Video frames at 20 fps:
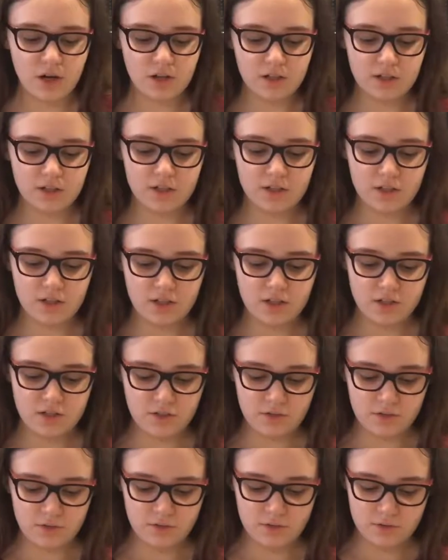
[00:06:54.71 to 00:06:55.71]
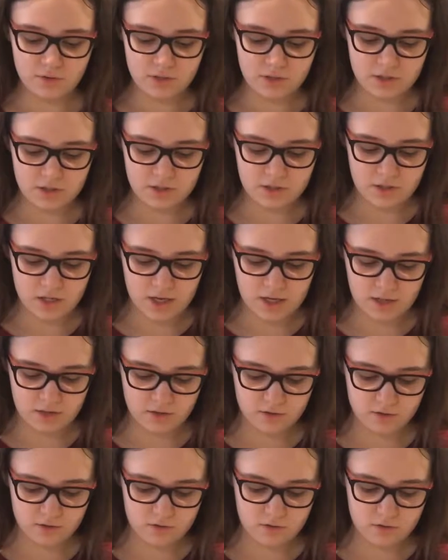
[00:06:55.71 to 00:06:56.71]
all you need to do is
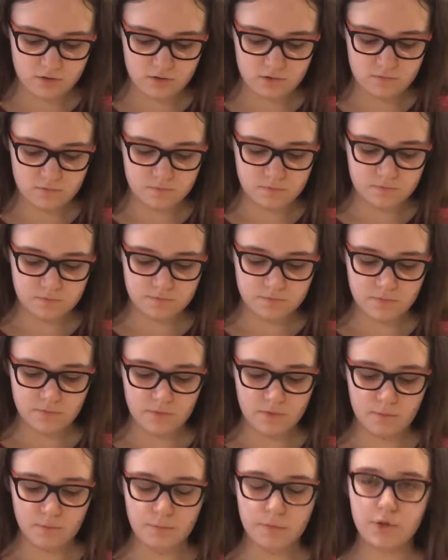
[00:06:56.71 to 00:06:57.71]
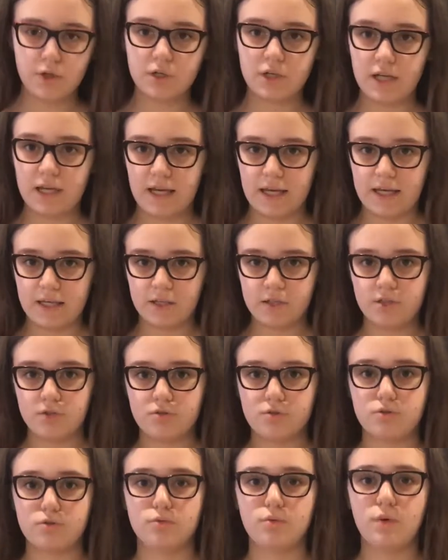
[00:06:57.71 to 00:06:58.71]
take, per can, you
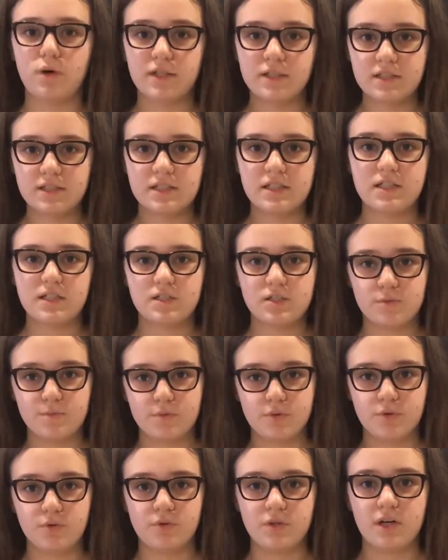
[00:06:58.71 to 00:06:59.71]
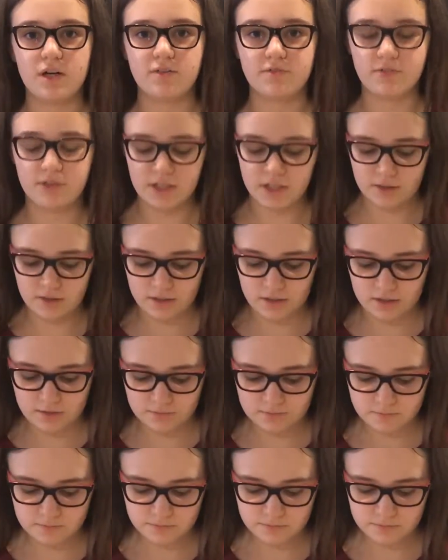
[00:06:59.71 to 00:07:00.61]
do 1 teaspoon of vanilla.